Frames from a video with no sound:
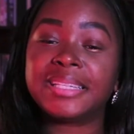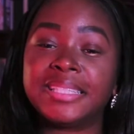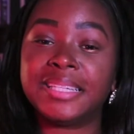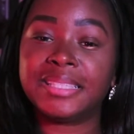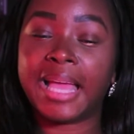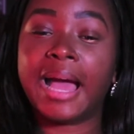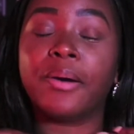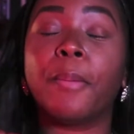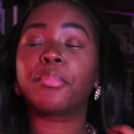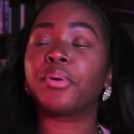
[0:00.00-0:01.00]
sit
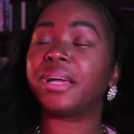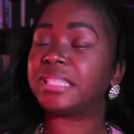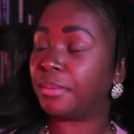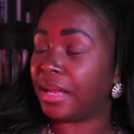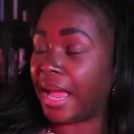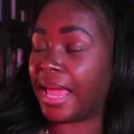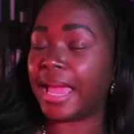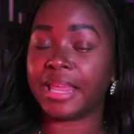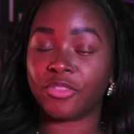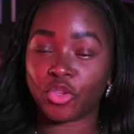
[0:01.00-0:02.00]
down, press play,
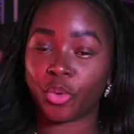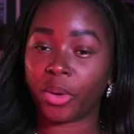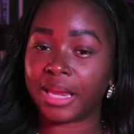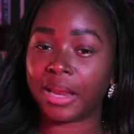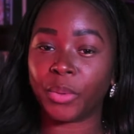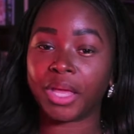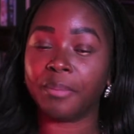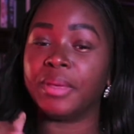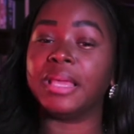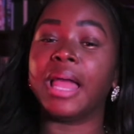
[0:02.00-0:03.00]
and enjoy it, and we
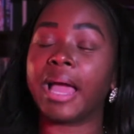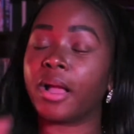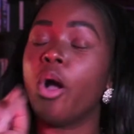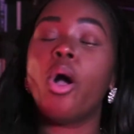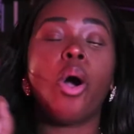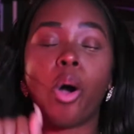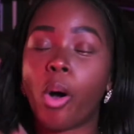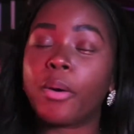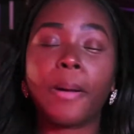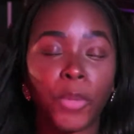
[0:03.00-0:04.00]
can be like
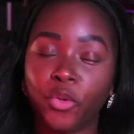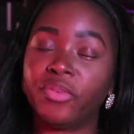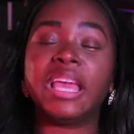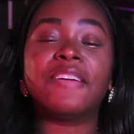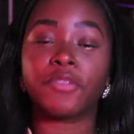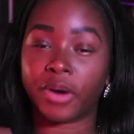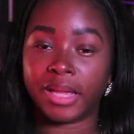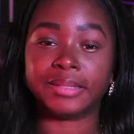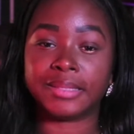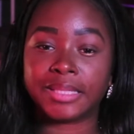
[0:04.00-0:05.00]
horror movie
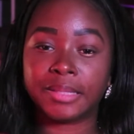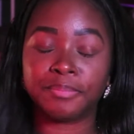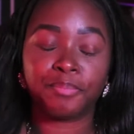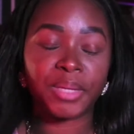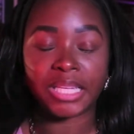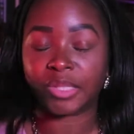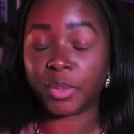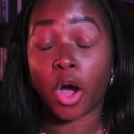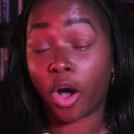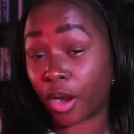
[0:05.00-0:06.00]
friends, because
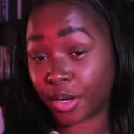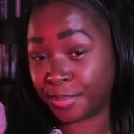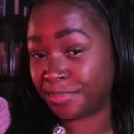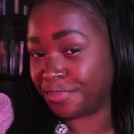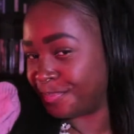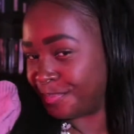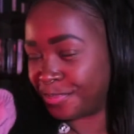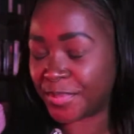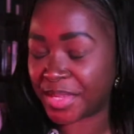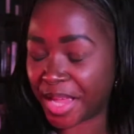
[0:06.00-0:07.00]
we are.
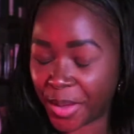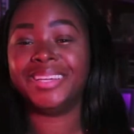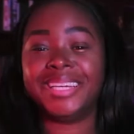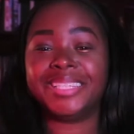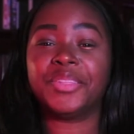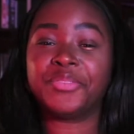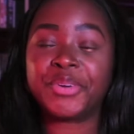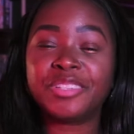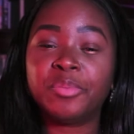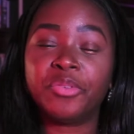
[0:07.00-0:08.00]
So the
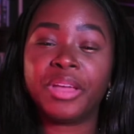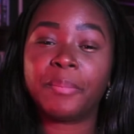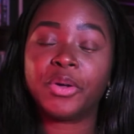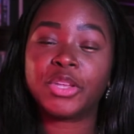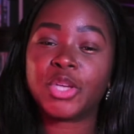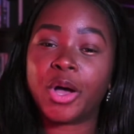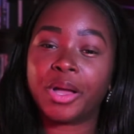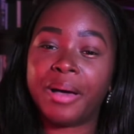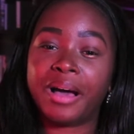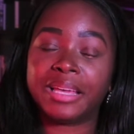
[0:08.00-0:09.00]
first movie I'm going to talk
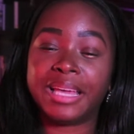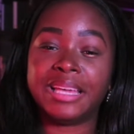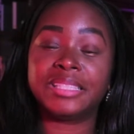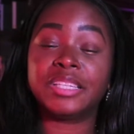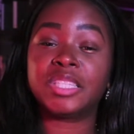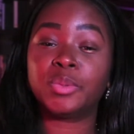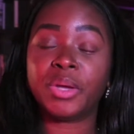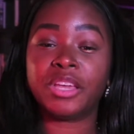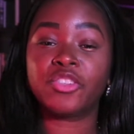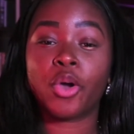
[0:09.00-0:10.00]
about is the
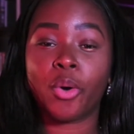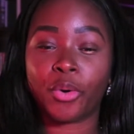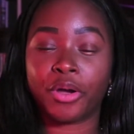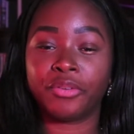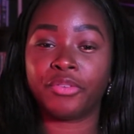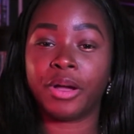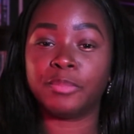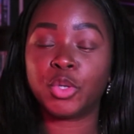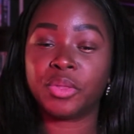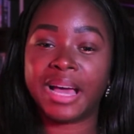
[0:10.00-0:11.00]
Swedish horror
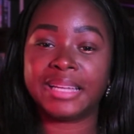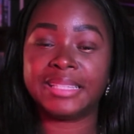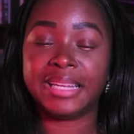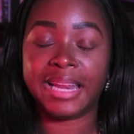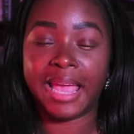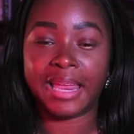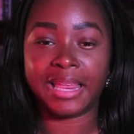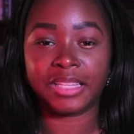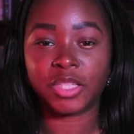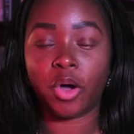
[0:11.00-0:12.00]
from 2008,
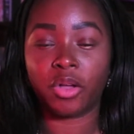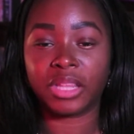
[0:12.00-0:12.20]
and it's called